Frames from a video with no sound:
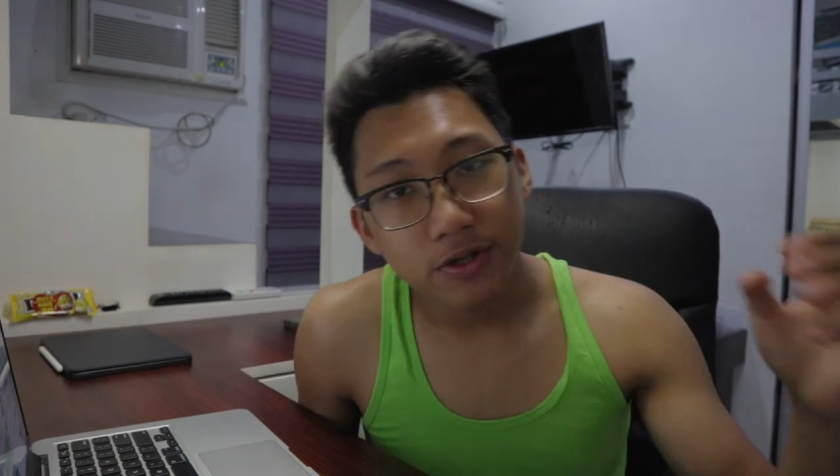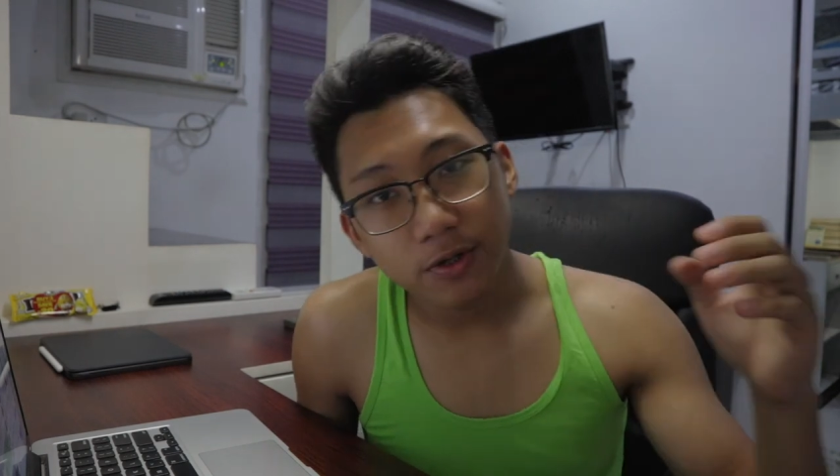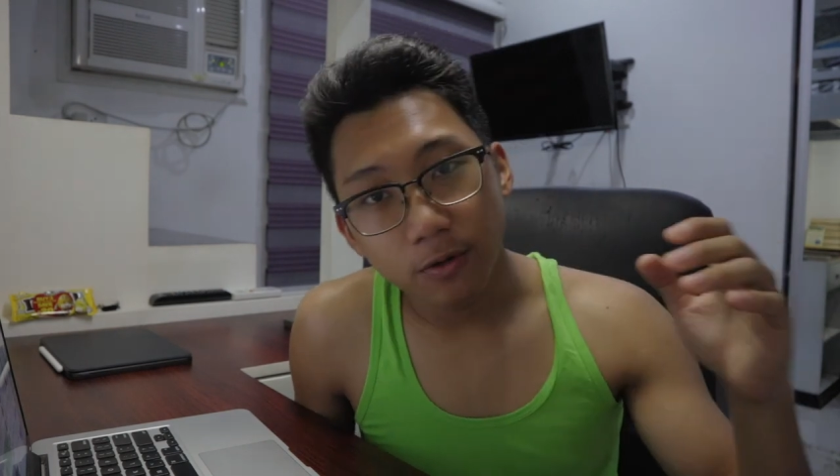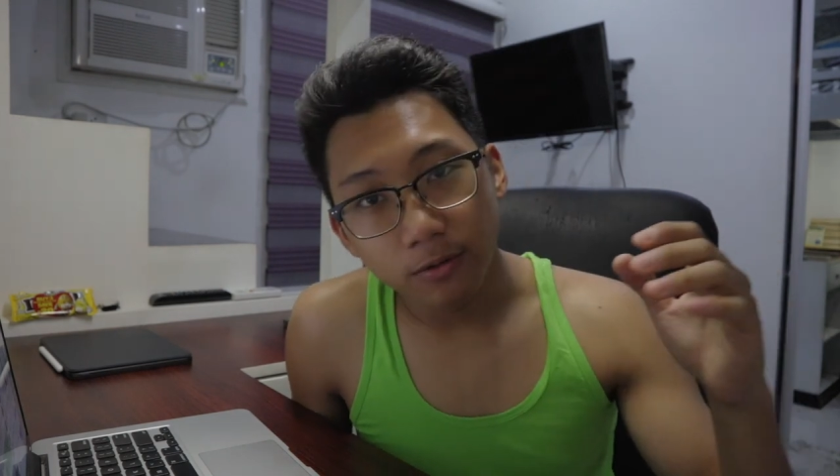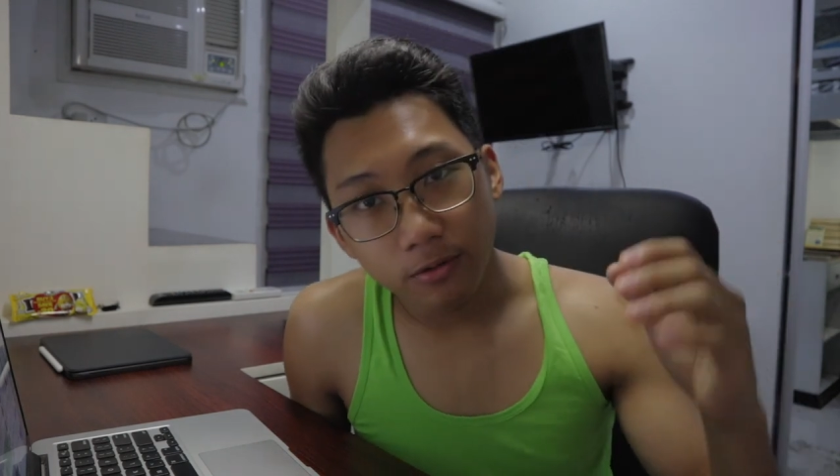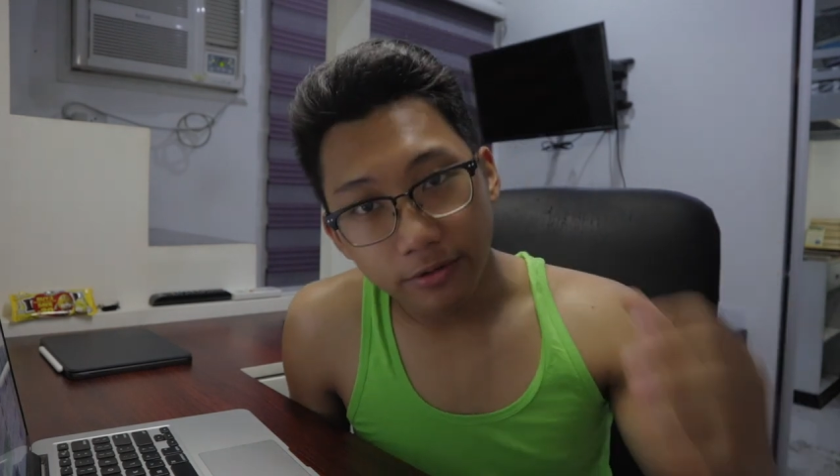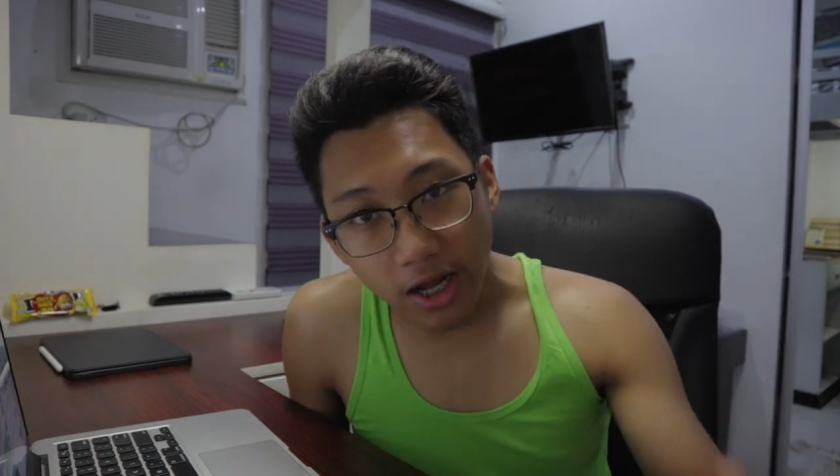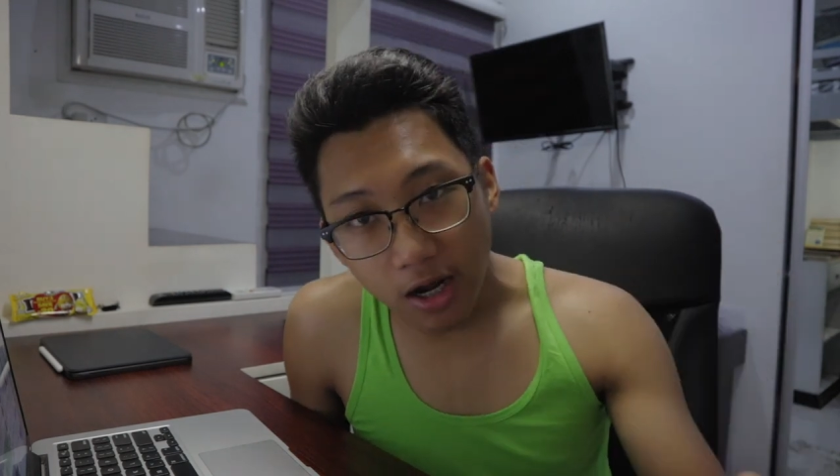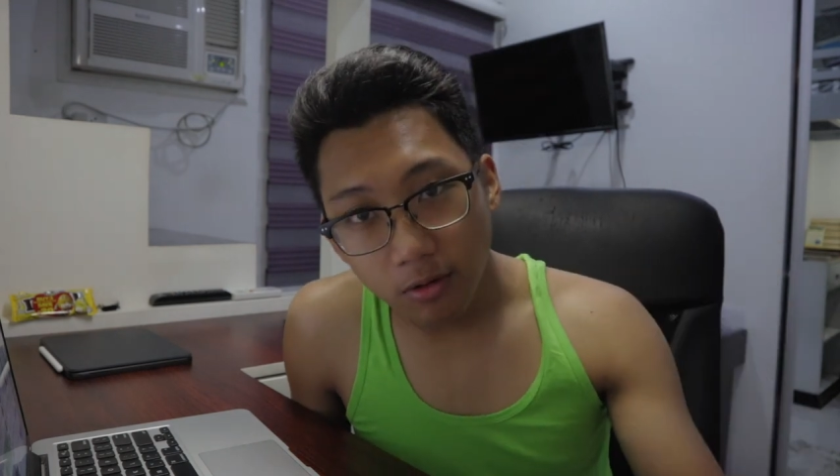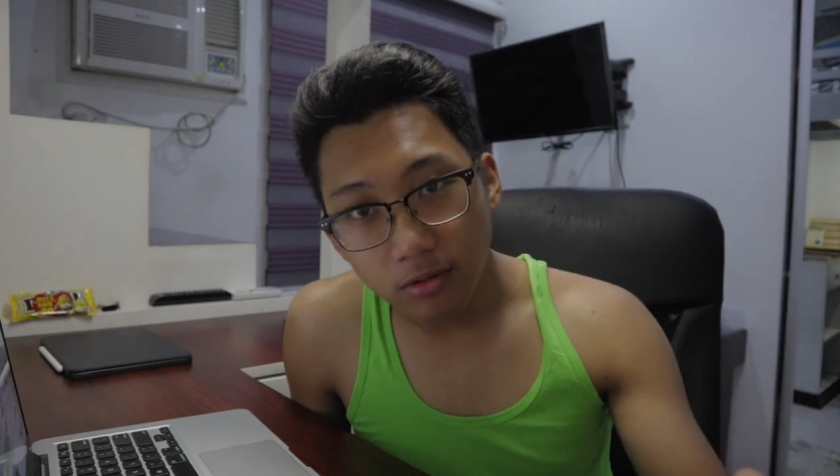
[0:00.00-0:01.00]
So
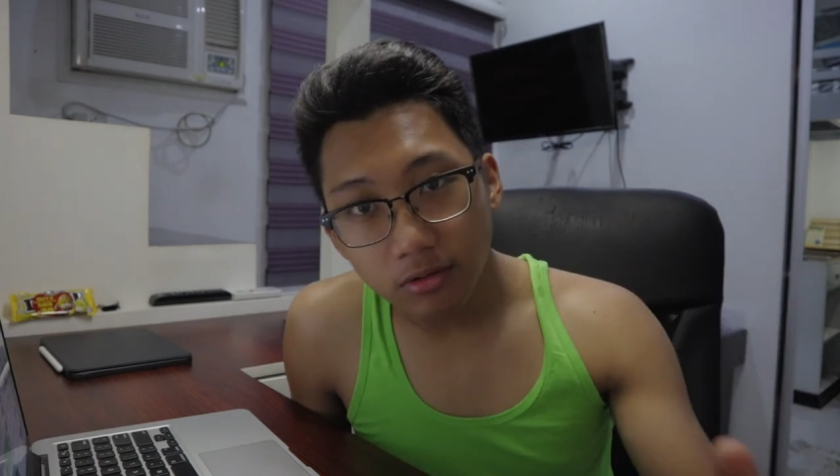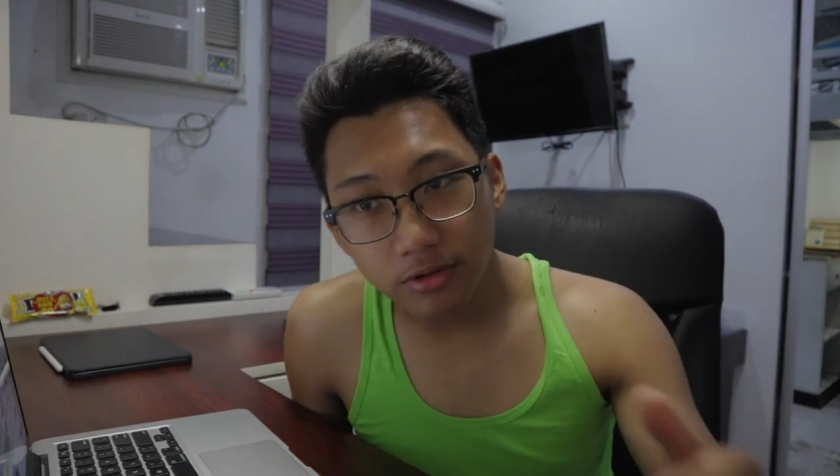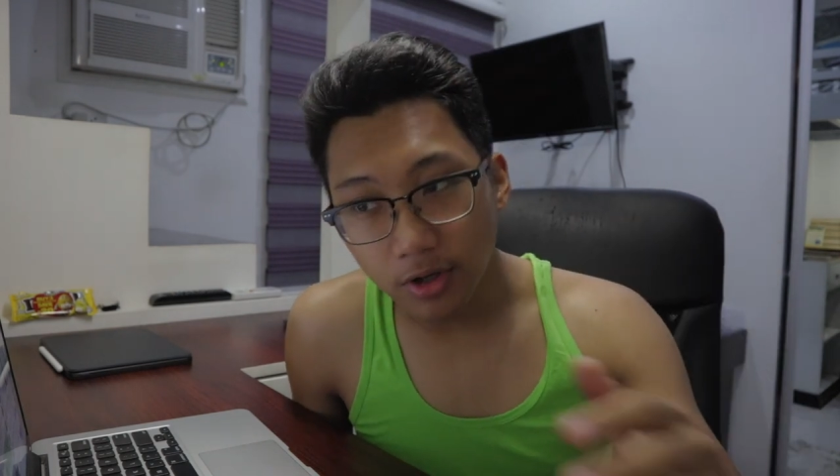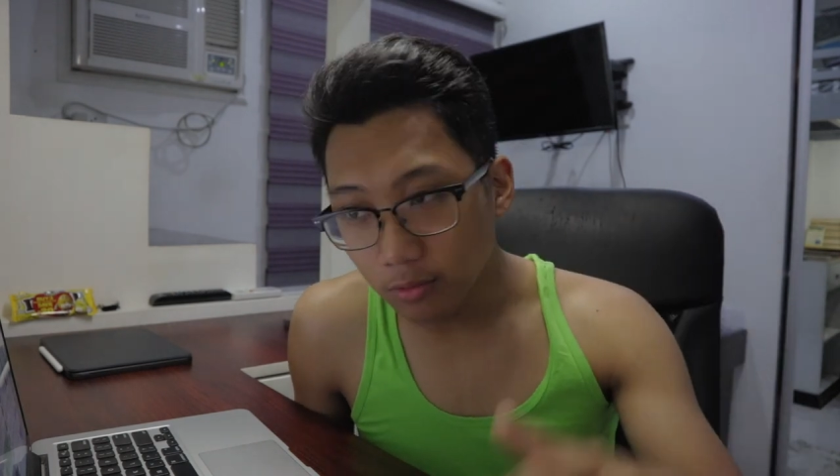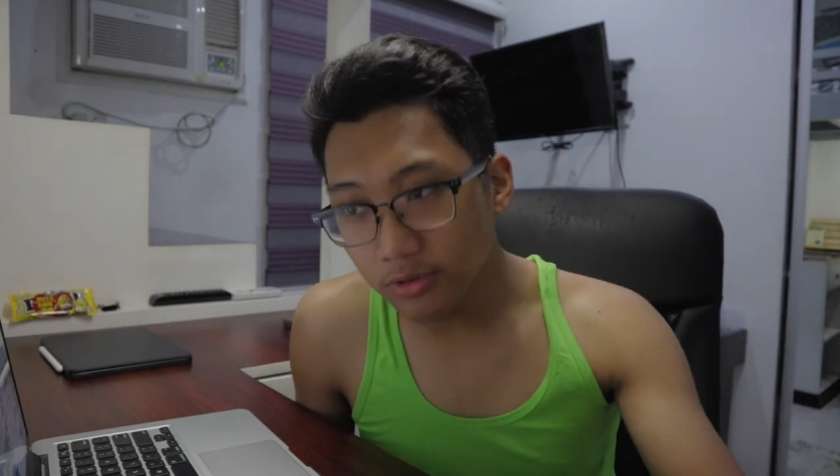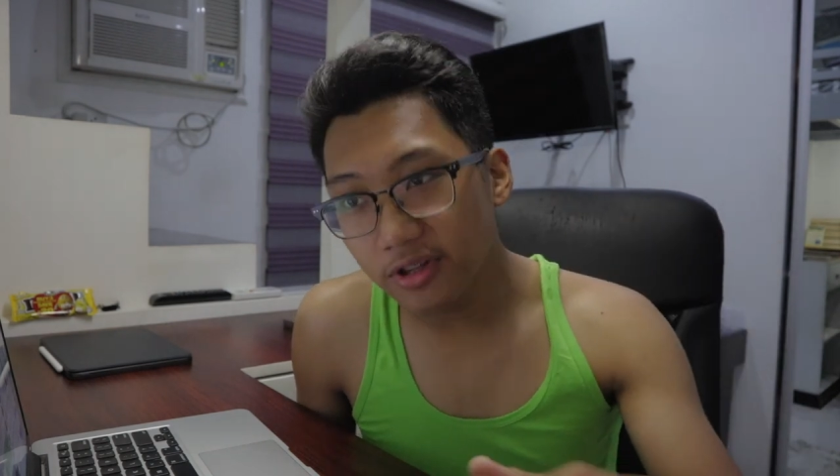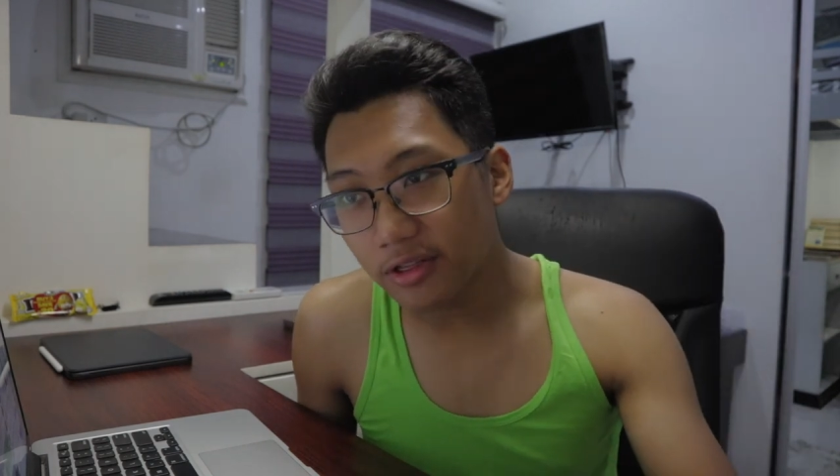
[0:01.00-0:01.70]
now the only